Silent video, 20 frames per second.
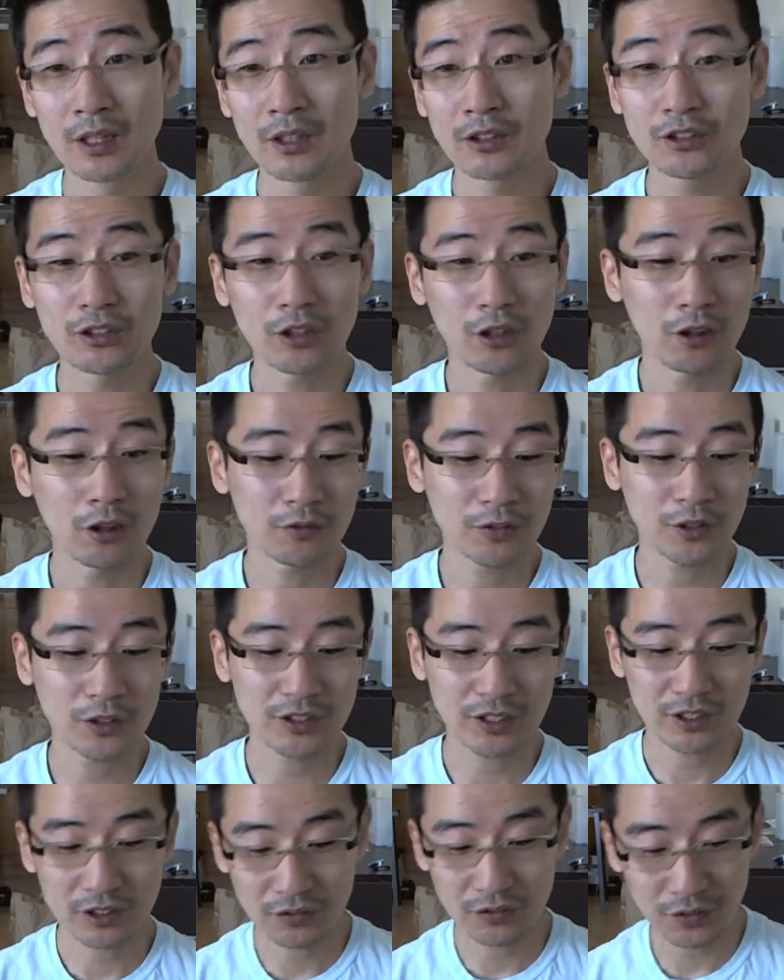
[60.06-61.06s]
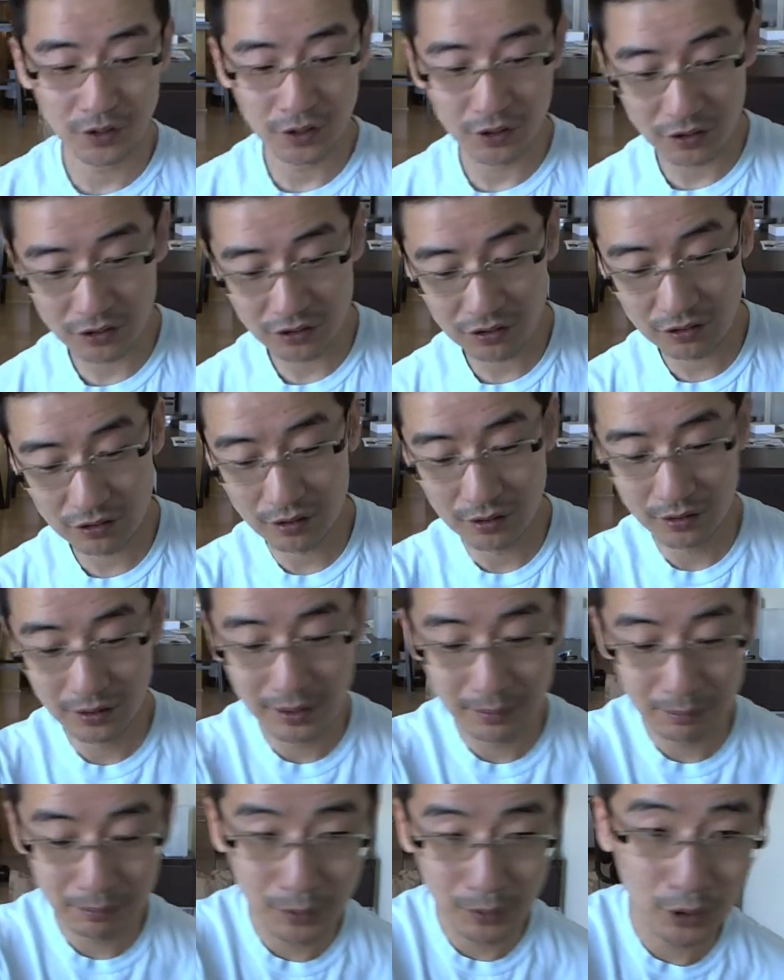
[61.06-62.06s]
So first things first,
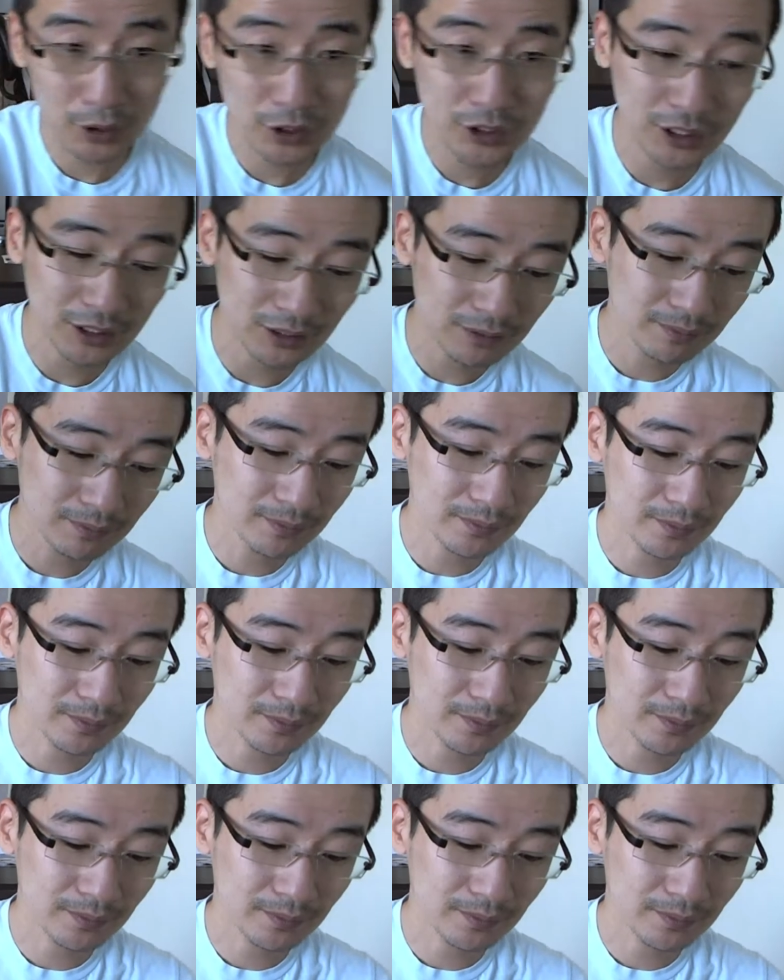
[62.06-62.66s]
Leap Motion.